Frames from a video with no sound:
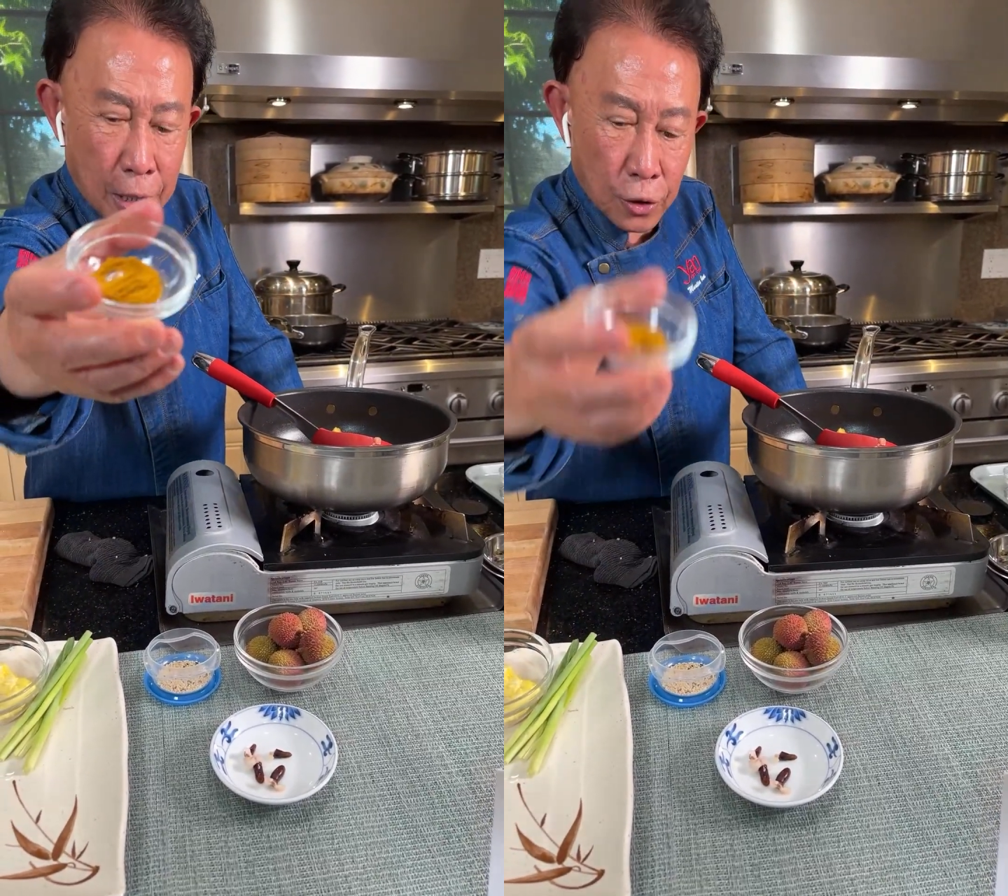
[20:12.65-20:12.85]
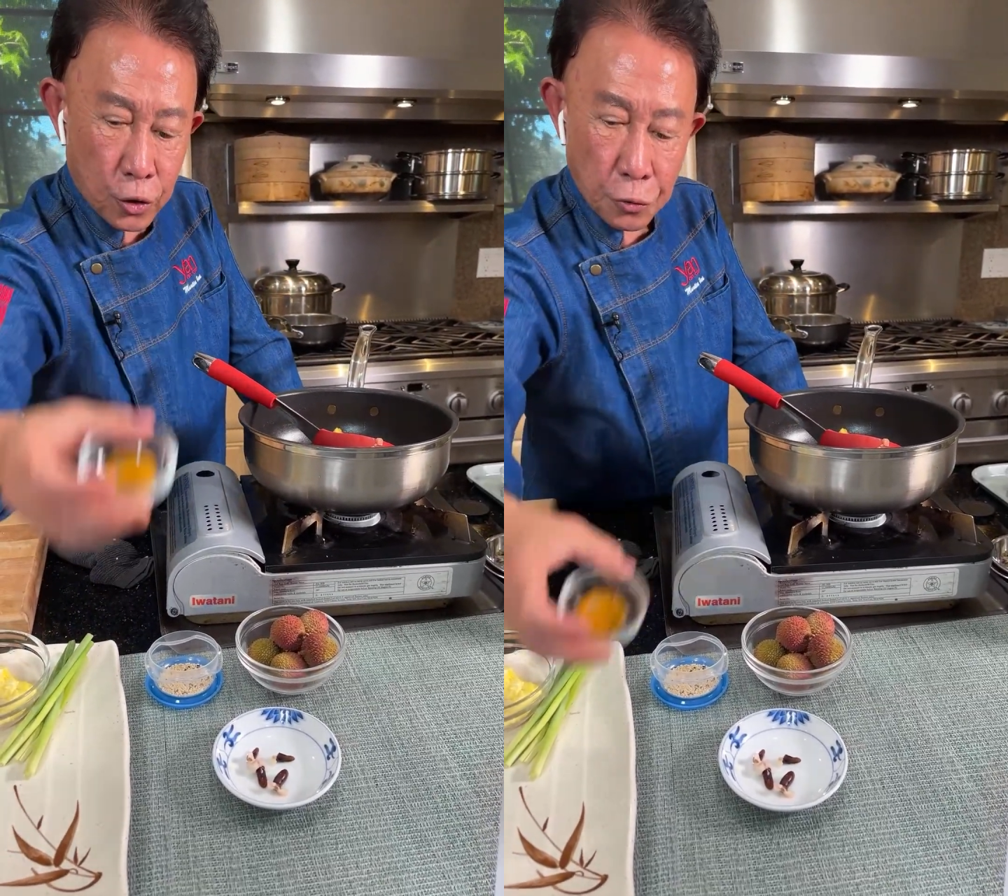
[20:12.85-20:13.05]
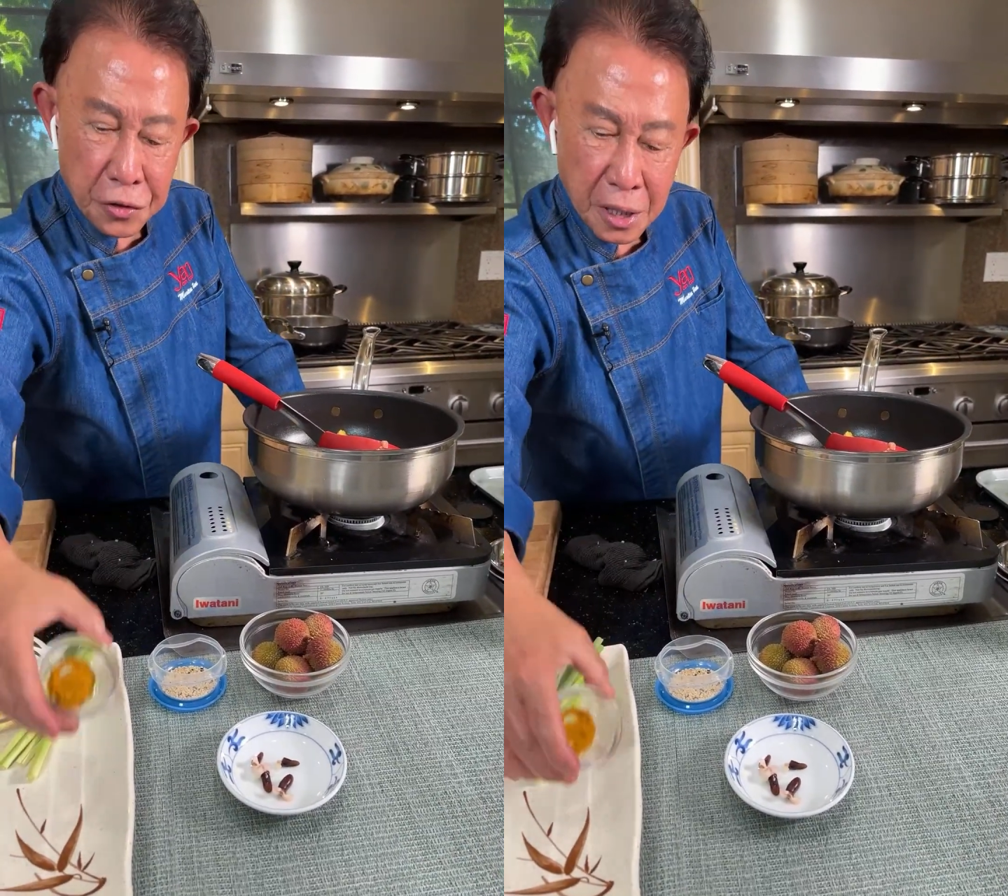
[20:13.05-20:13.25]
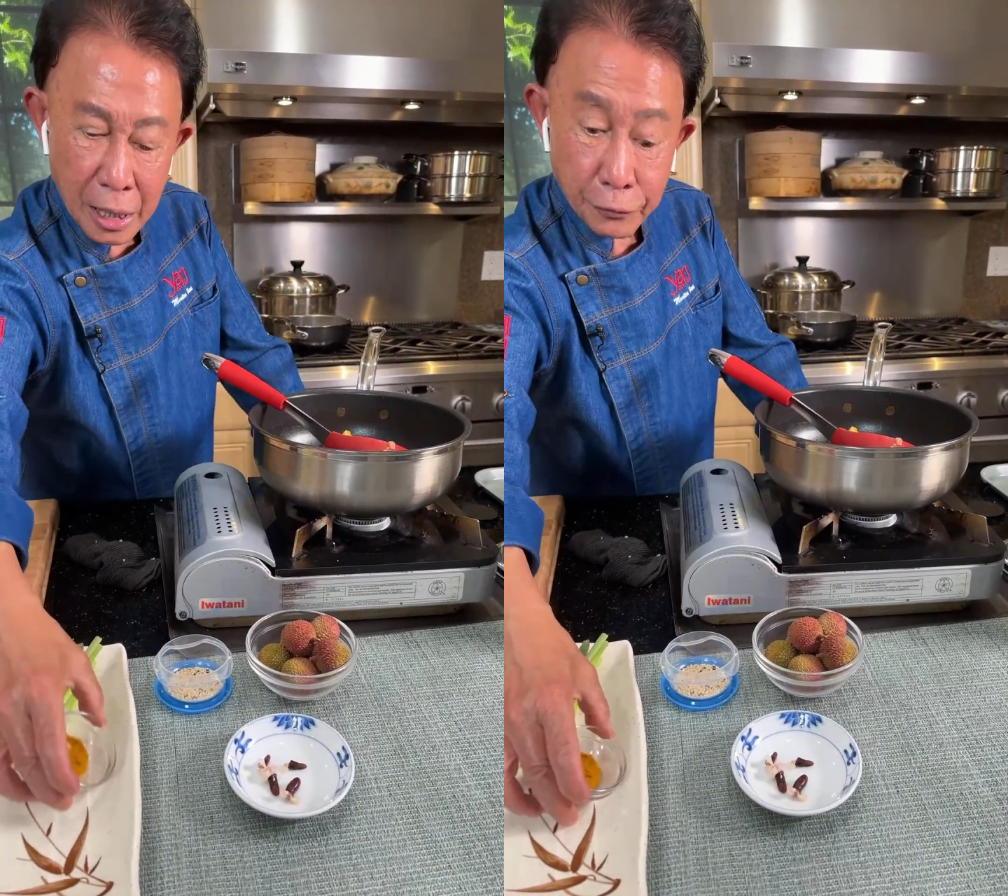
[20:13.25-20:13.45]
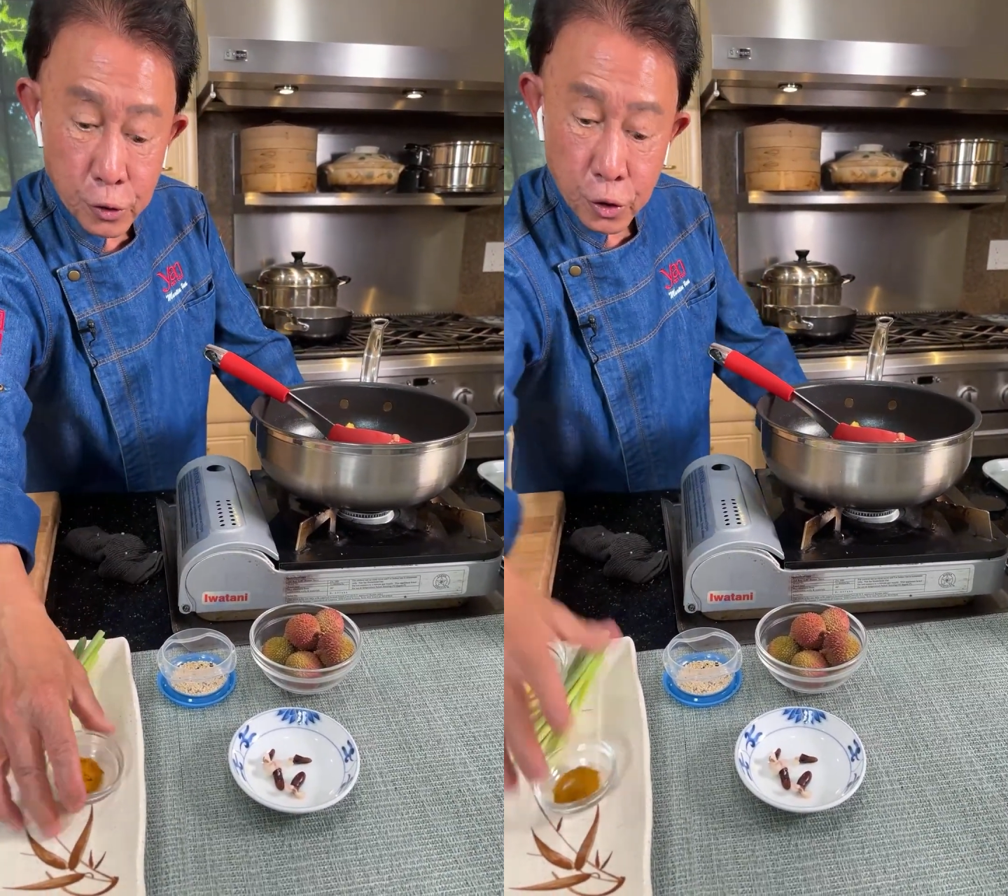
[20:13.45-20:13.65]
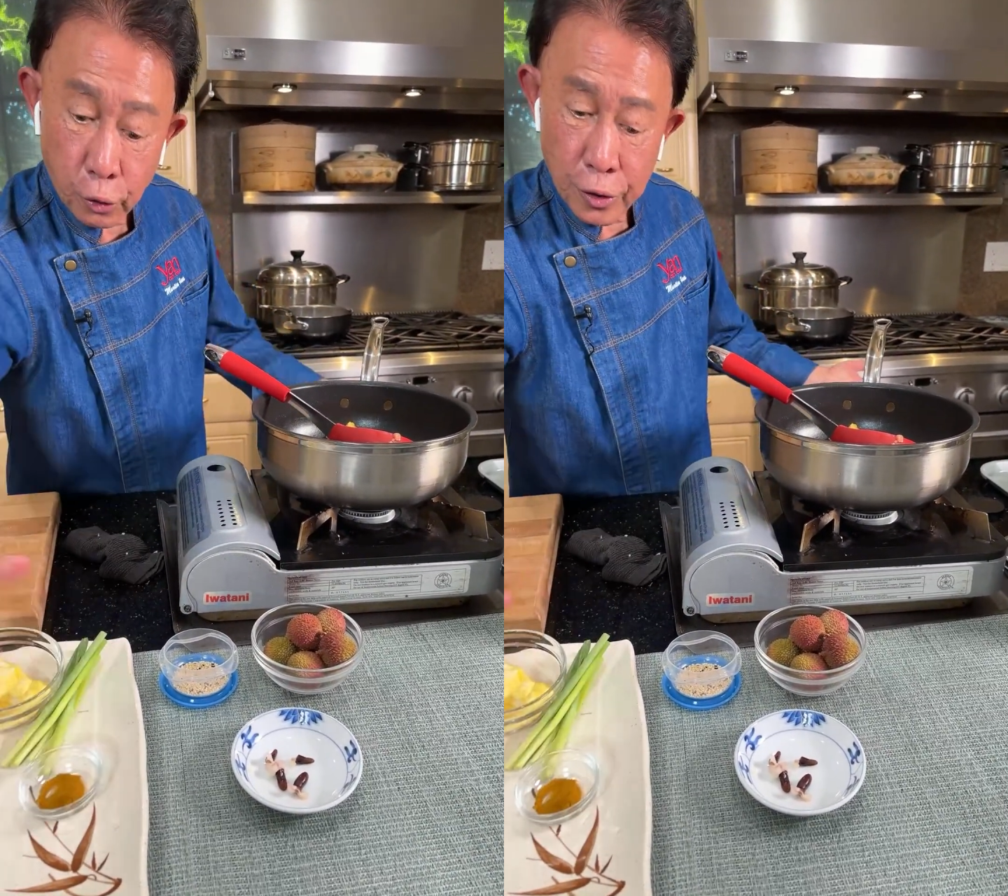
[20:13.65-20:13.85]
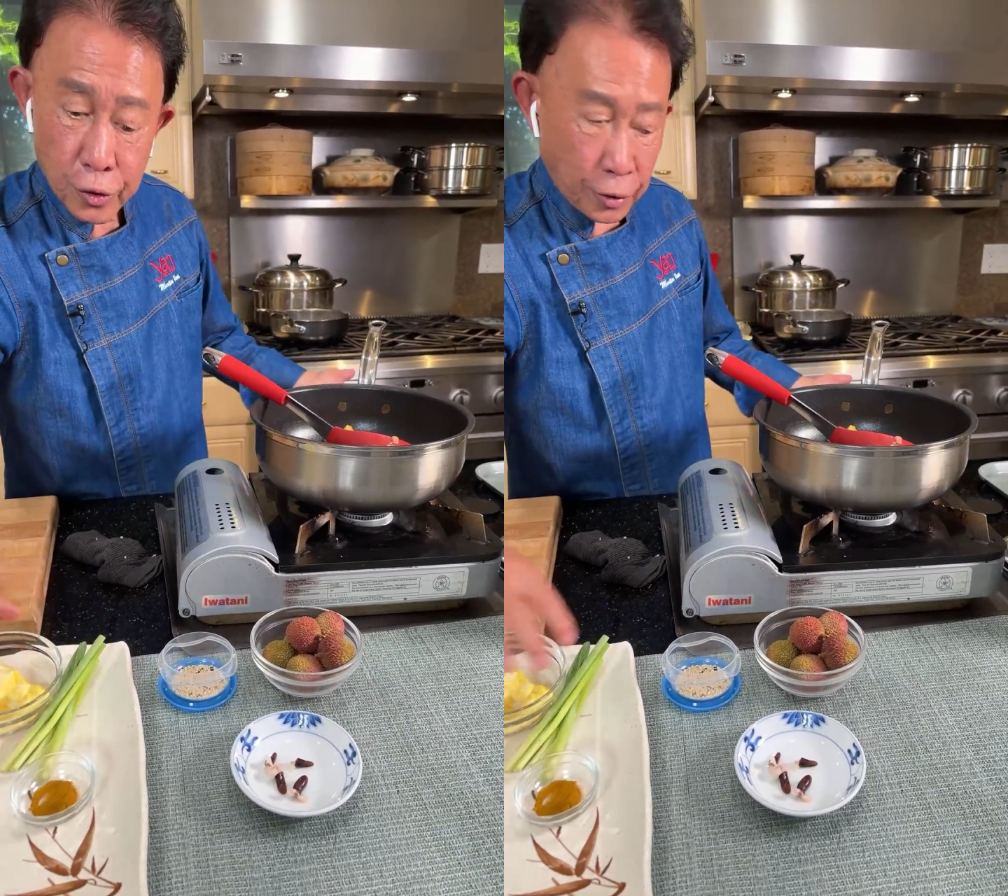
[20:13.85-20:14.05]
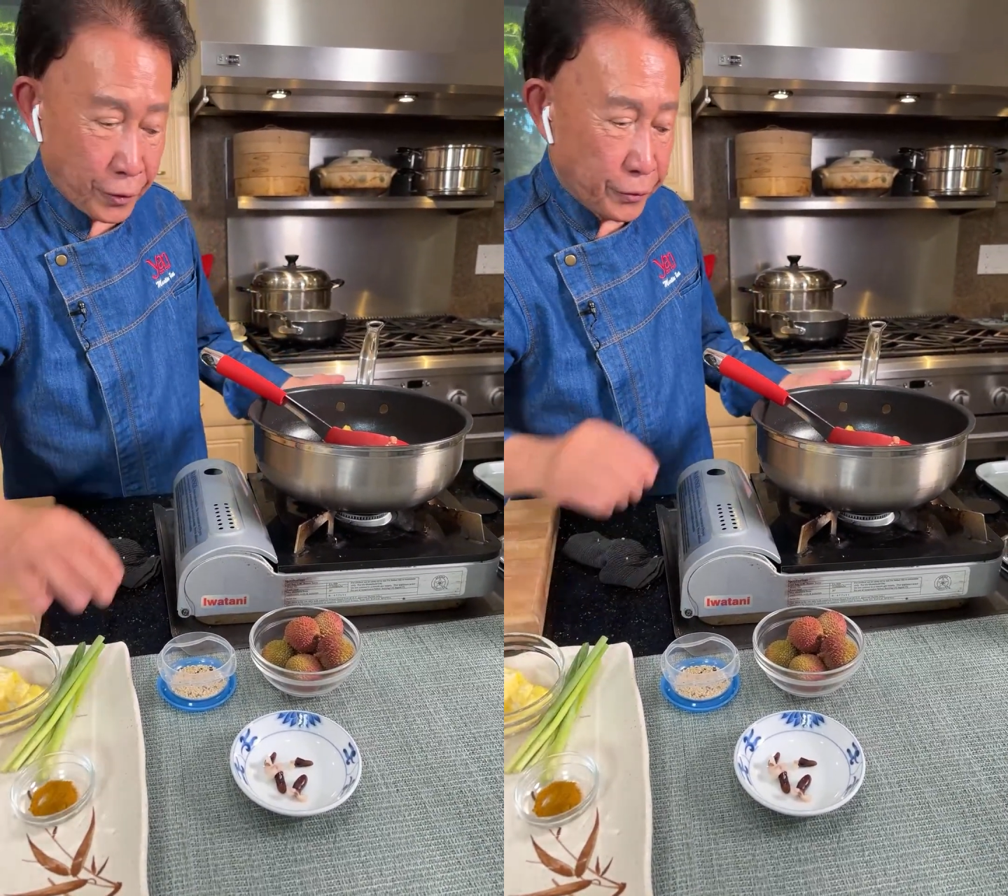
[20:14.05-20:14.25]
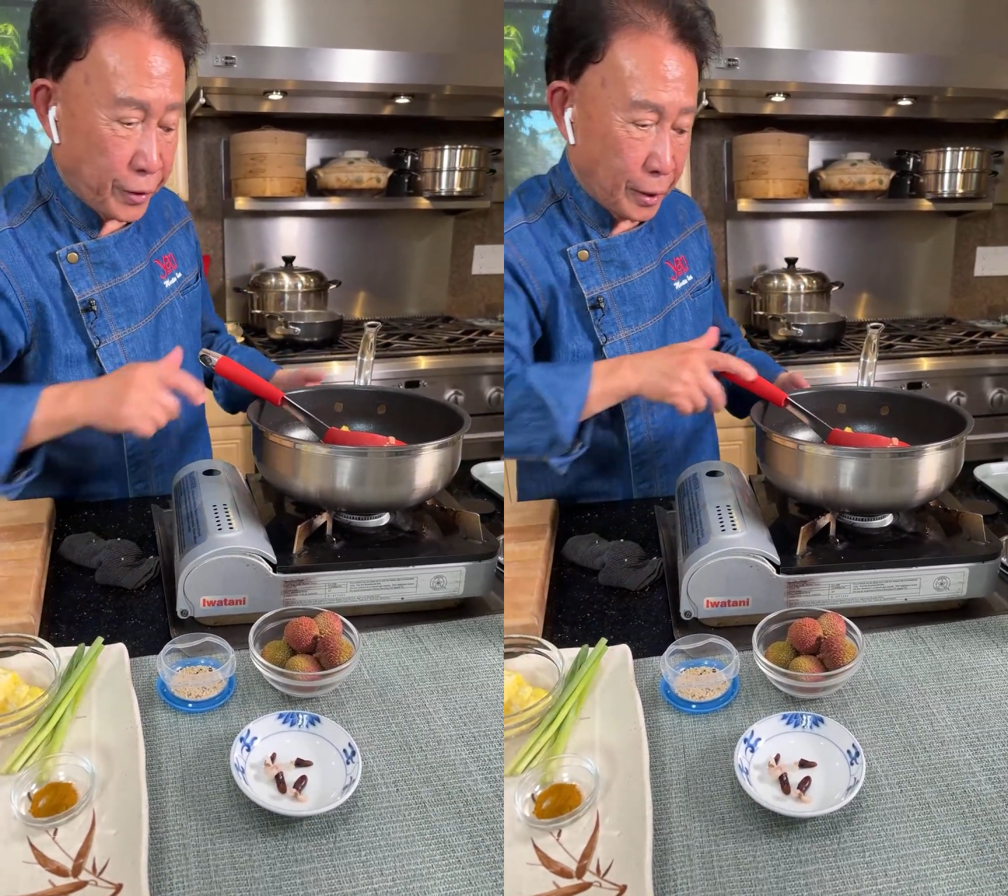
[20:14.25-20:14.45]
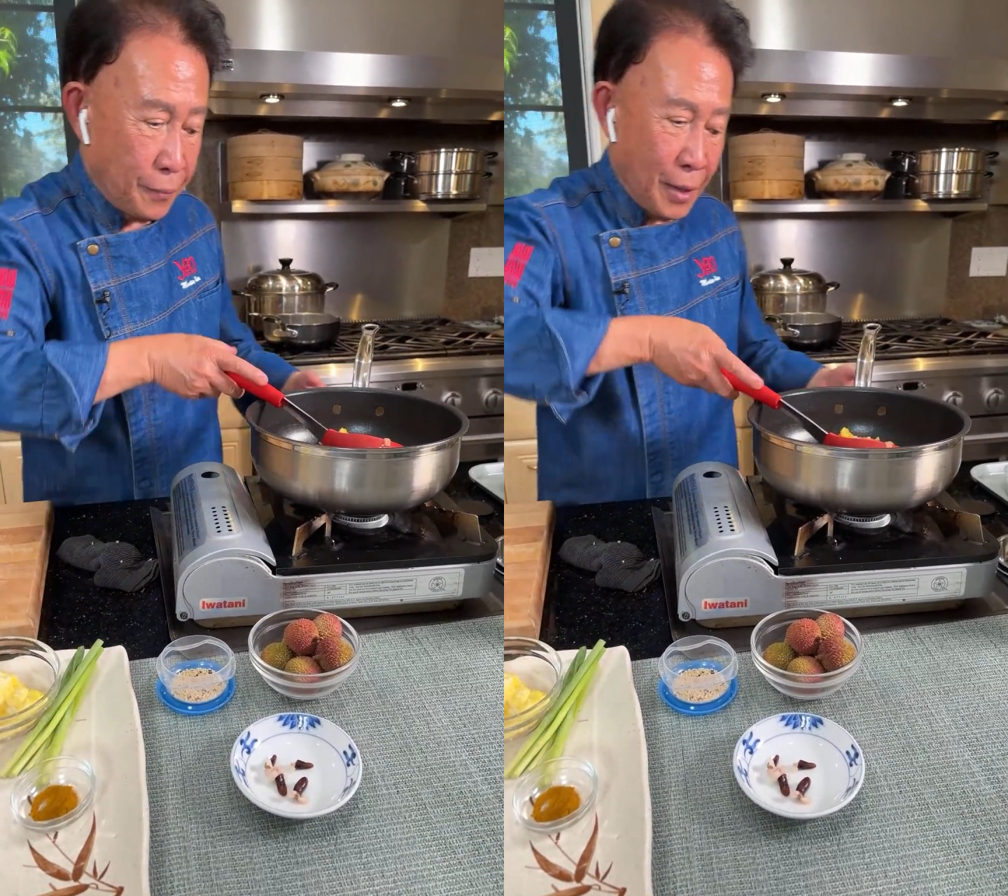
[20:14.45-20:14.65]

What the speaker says: So you can have a choice of everything.